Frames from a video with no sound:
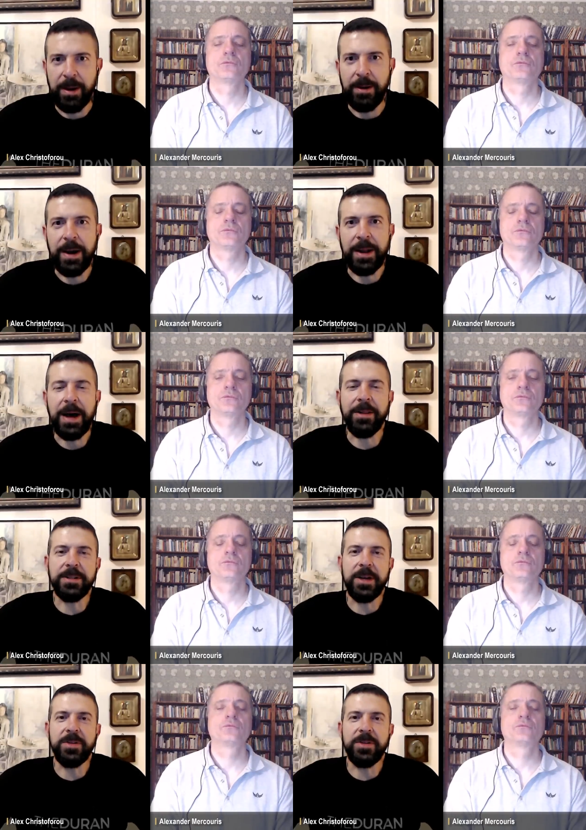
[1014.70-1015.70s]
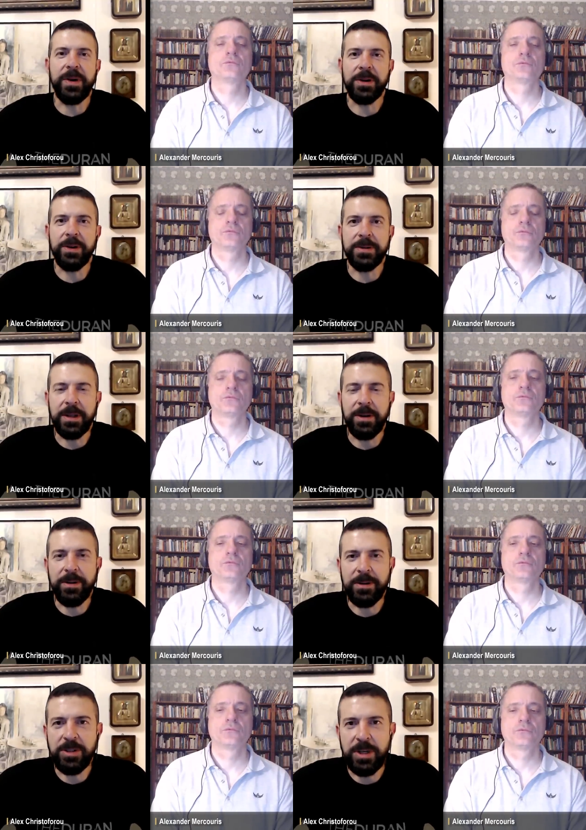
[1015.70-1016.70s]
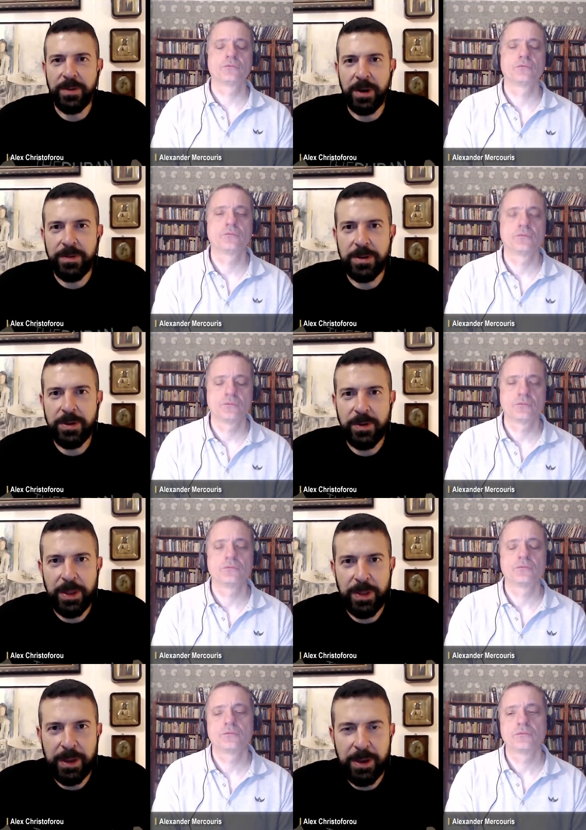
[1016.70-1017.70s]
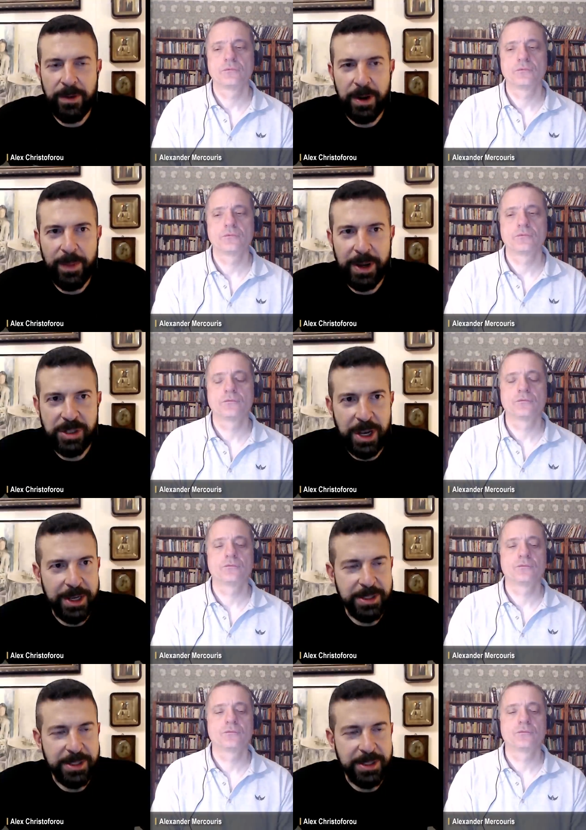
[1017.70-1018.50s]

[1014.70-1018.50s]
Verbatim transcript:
Speaker 1: All right, Alexander Mercouris, Editor-in-Chief of the Duran, thank you very much.